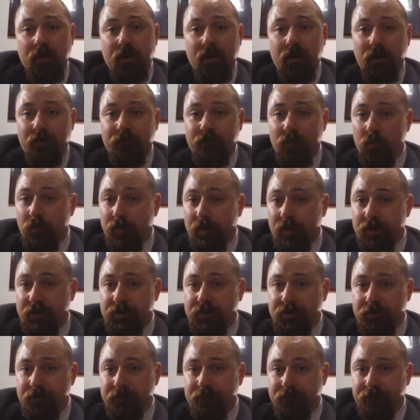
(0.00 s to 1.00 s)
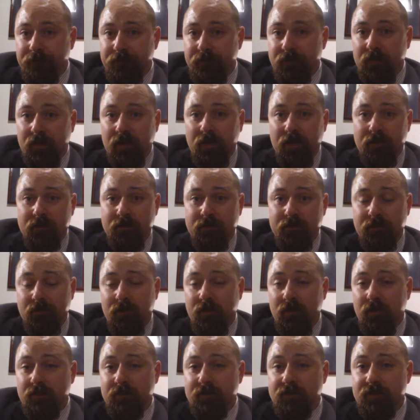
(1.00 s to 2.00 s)
my Avvo page at
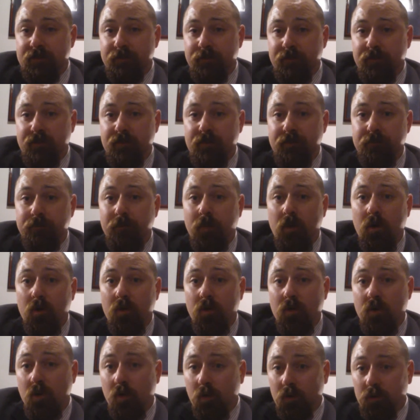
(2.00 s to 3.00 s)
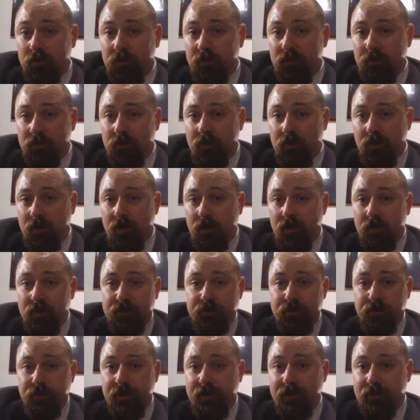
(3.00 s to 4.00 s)
Timothy Paul Kohler,
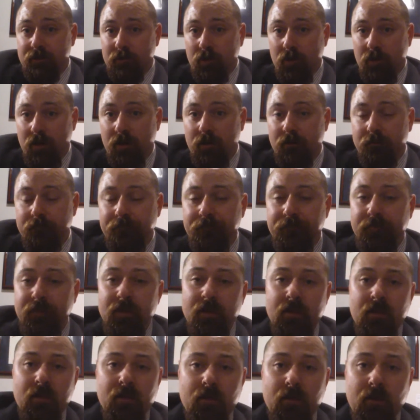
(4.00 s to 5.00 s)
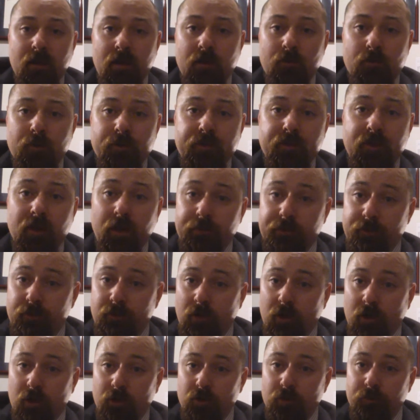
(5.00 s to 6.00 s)
attorney at law with Gunther
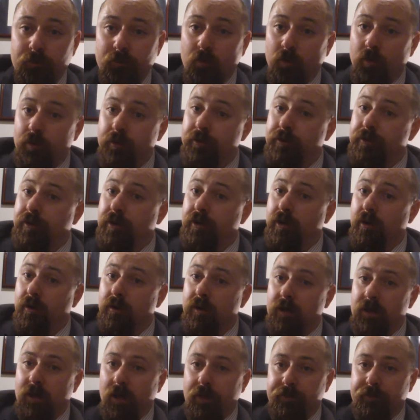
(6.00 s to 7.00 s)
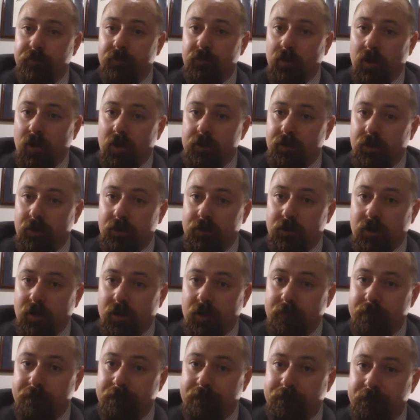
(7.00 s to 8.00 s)
Law Group, or you can go to
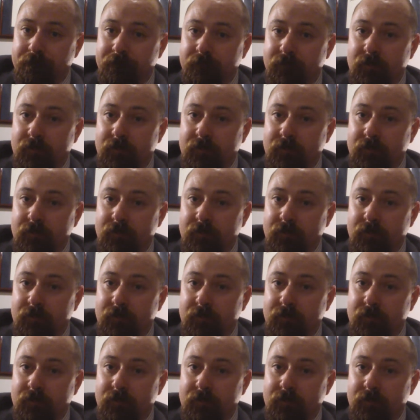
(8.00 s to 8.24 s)
guntherlaw.com,